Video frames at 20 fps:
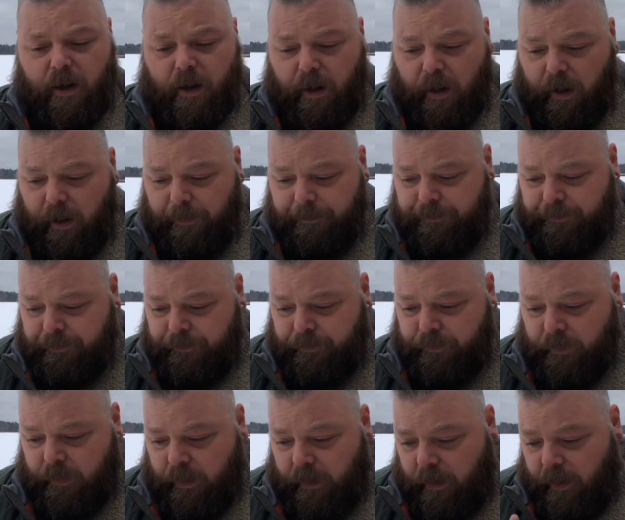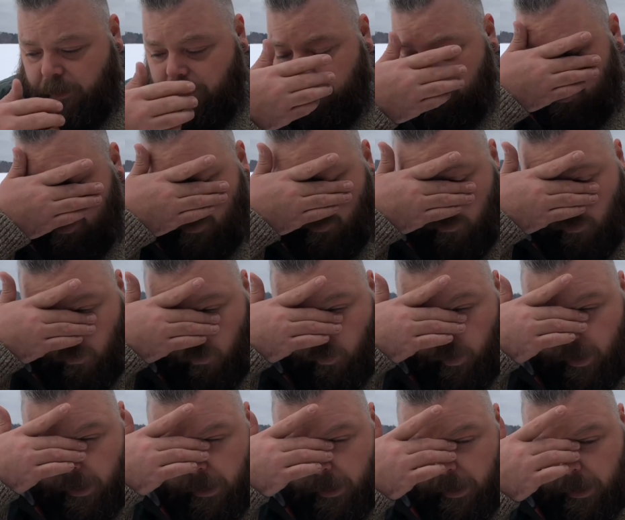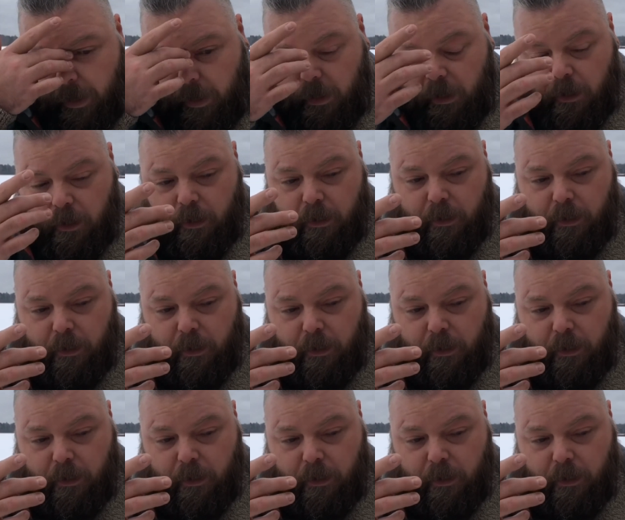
But really,